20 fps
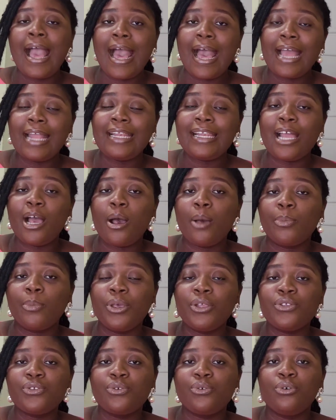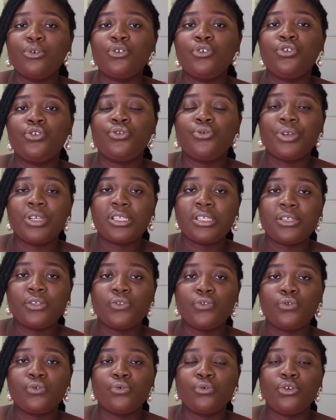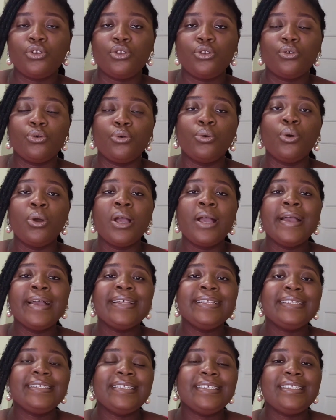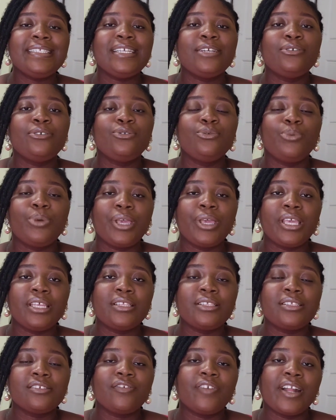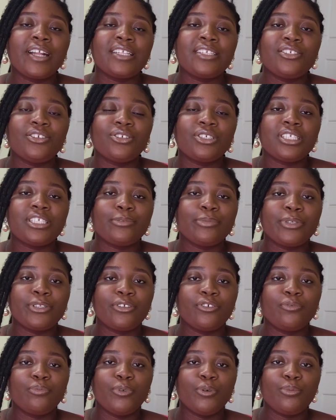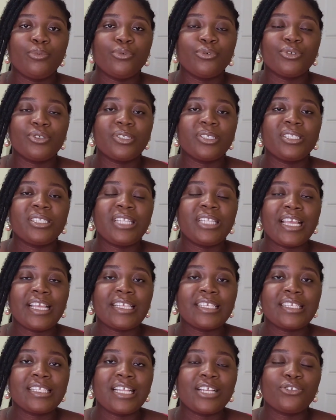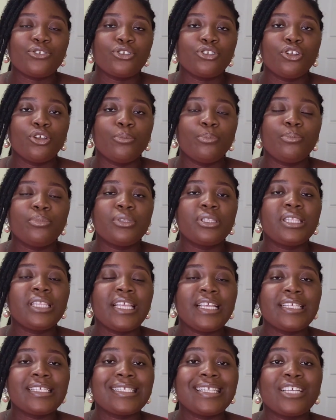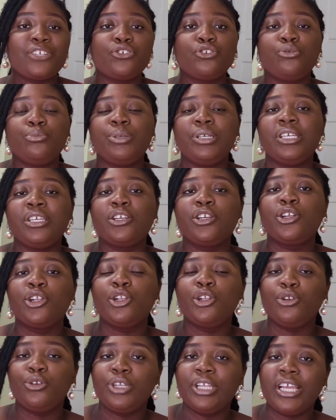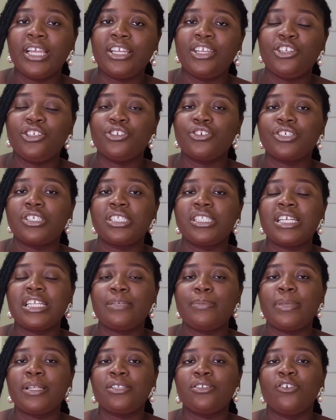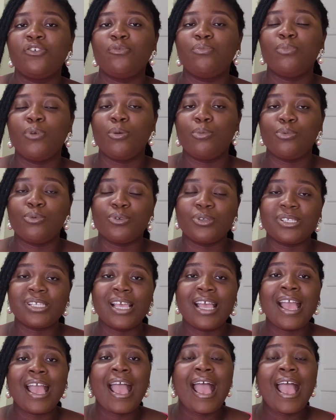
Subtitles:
And now I'm going to go straight into detailed way to write your statement of purpose, things that should be included in your statement of purpose.